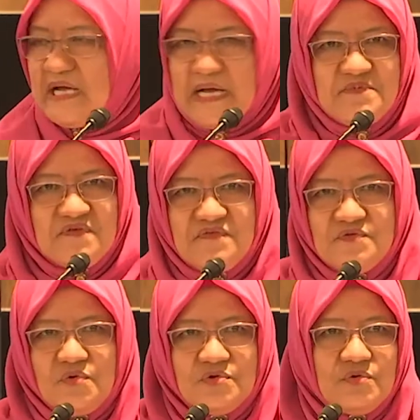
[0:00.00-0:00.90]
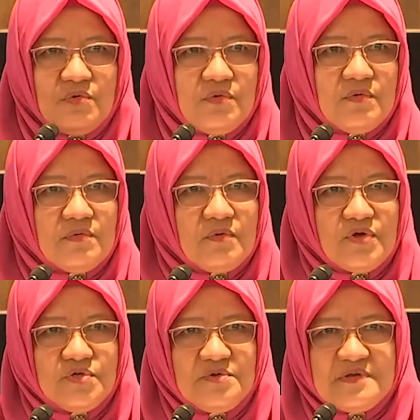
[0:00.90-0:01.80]
How many of you don't know
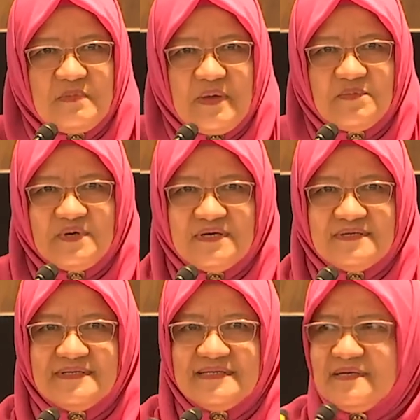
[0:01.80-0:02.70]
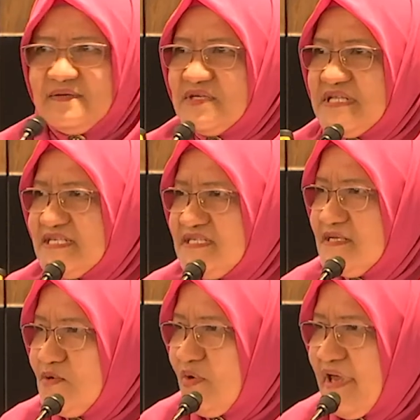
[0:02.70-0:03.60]
or don't remember? Okay, there's
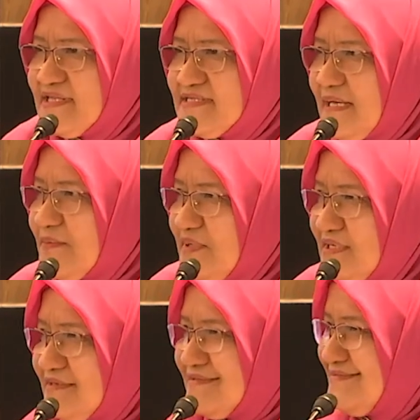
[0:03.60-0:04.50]
still no hands up, yeah?